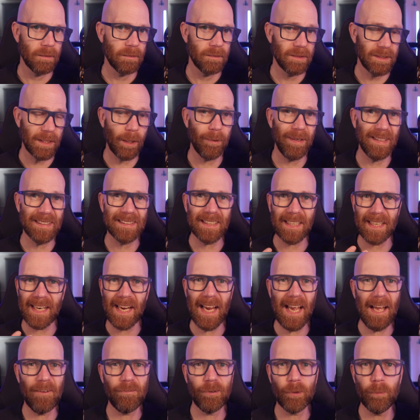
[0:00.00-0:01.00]
So it's a
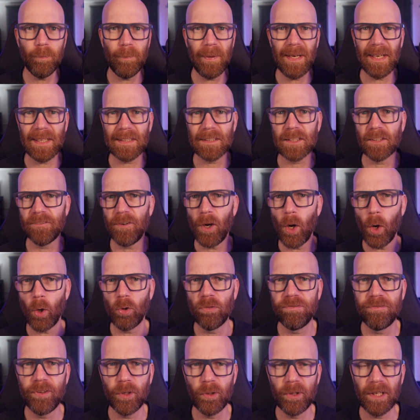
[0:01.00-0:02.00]
careful mix of whole
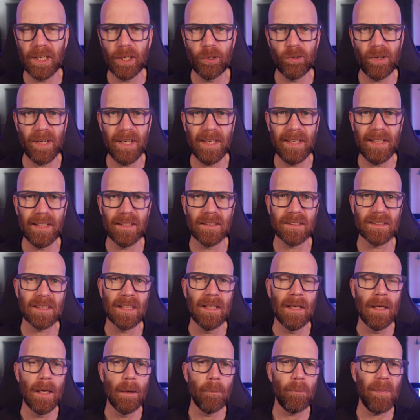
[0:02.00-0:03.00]
food ingredients,
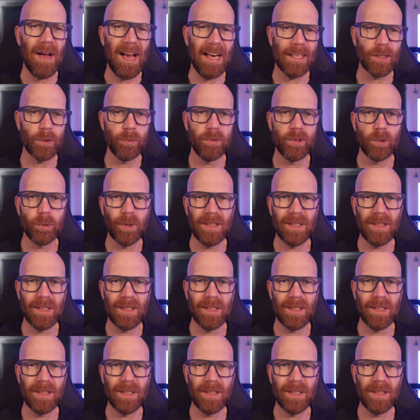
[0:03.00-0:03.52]
packed with